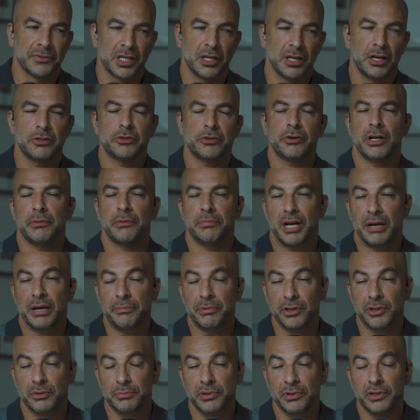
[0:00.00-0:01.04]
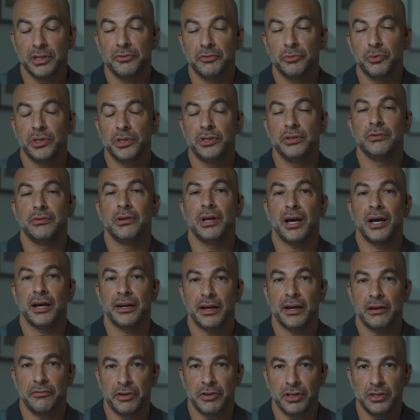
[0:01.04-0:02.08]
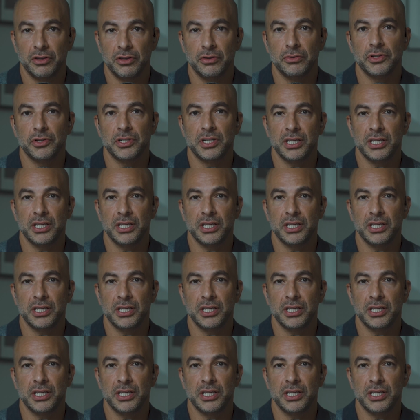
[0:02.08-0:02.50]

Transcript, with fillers: contrary to popular belief, we do not have a huge